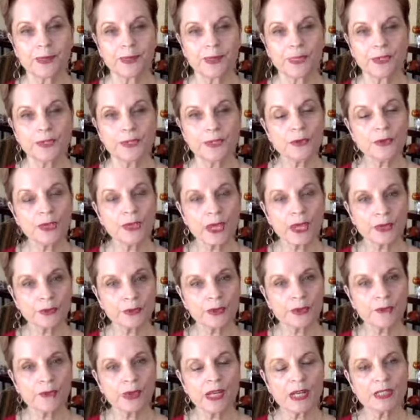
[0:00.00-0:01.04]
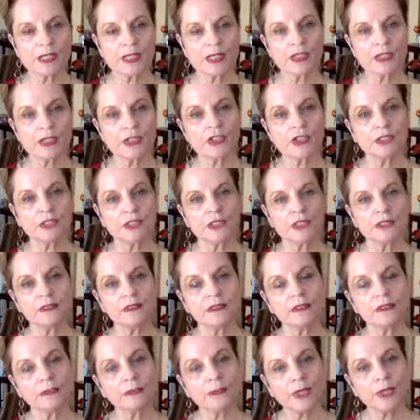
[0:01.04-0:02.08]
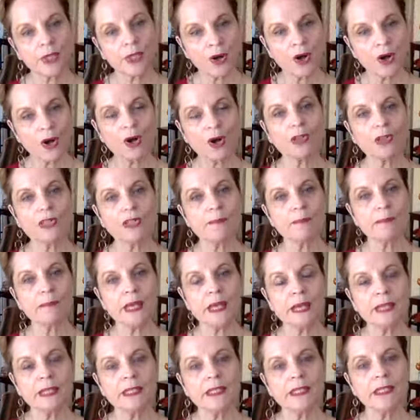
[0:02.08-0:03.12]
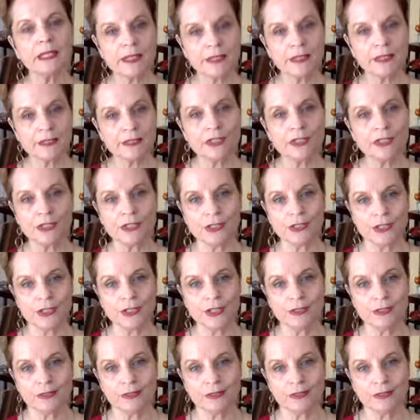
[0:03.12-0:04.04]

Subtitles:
So gathering my attention, recalling my intention.